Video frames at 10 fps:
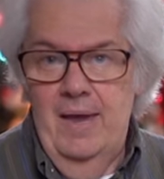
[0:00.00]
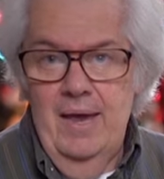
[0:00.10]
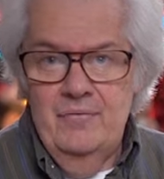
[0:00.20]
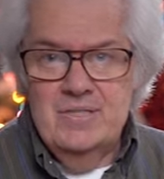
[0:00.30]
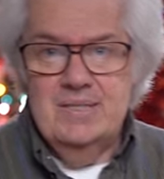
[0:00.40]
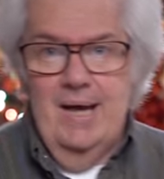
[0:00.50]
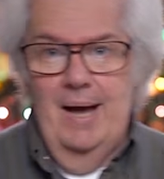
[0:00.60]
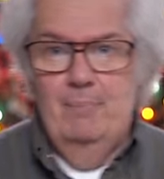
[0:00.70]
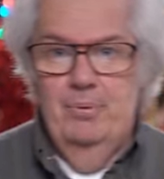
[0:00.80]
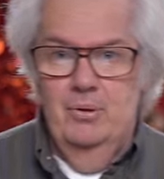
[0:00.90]

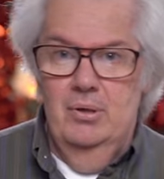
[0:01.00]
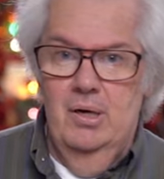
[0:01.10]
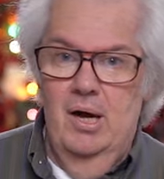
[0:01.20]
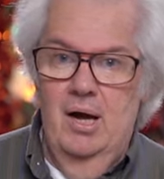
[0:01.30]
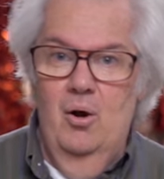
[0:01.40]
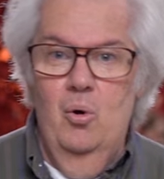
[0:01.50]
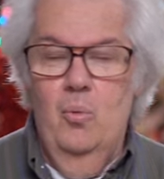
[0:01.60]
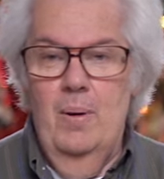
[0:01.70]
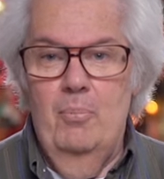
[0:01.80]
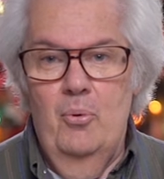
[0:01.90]
f-stop, uh,
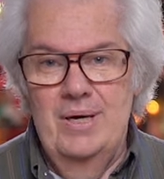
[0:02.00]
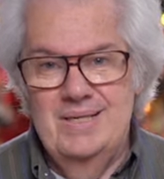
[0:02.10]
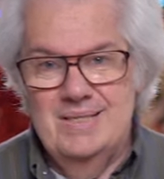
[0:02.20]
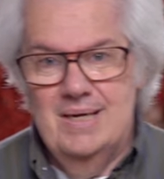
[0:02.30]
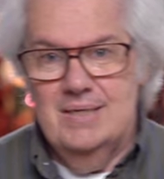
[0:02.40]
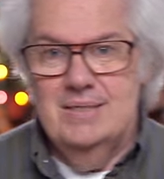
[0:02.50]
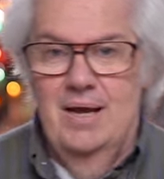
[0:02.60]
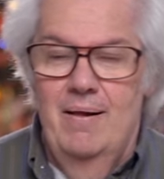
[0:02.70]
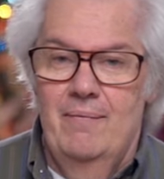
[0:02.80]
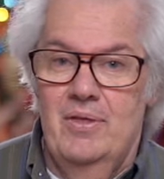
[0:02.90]
or 1.6,
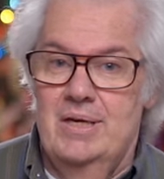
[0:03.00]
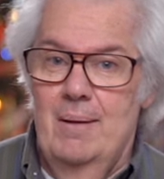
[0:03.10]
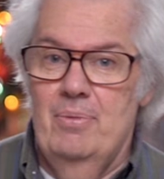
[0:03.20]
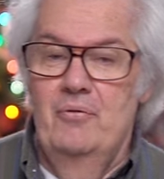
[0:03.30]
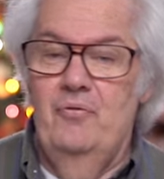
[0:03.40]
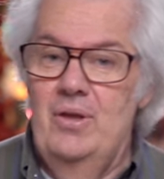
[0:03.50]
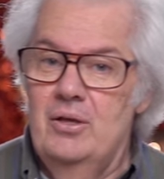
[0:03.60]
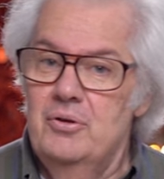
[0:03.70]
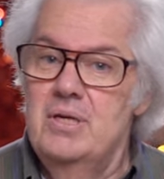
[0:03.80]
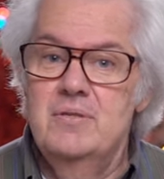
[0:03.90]
the depth of
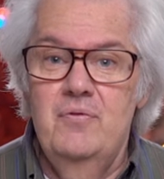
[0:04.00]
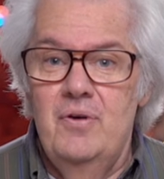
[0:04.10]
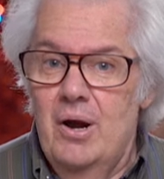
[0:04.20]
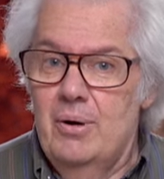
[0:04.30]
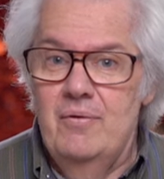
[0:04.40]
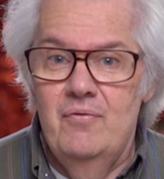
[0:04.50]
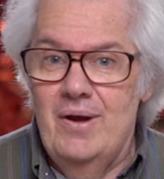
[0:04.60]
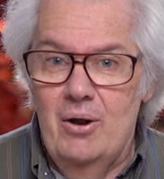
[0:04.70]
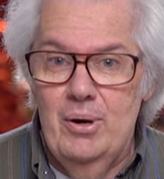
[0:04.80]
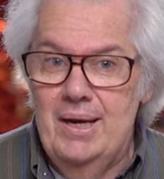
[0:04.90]
field is very,
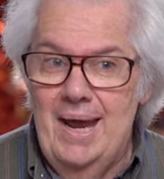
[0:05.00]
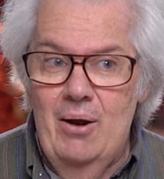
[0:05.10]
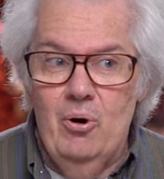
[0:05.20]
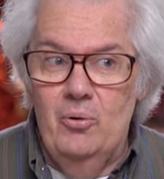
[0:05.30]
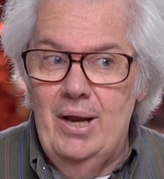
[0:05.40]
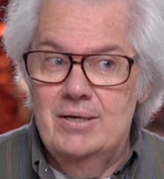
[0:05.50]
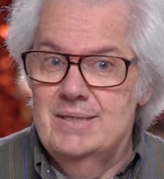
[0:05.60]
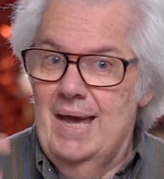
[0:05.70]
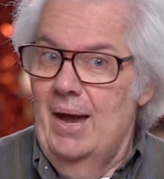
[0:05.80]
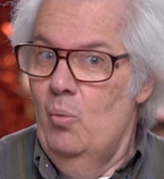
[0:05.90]
very narrow. Now,
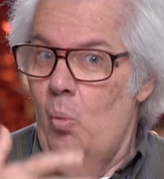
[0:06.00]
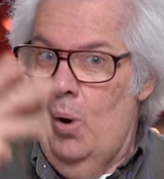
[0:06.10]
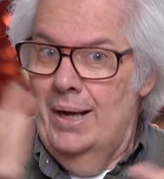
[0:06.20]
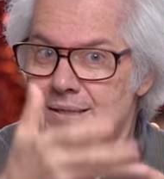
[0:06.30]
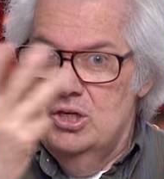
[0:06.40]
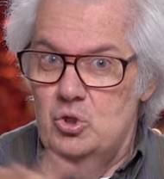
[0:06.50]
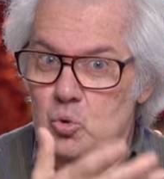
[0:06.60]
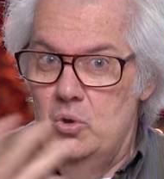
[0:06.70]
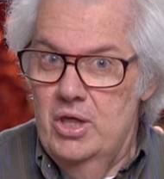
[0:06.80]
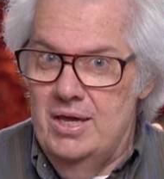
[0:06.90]
see, I want to
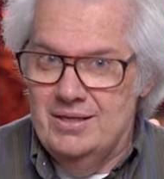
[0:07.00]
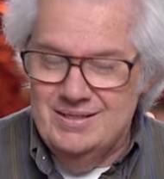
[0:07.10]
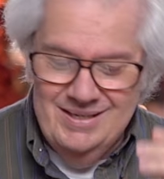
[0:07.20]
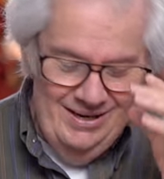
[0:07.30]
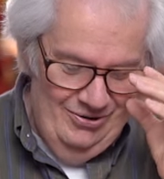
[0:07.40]
do this.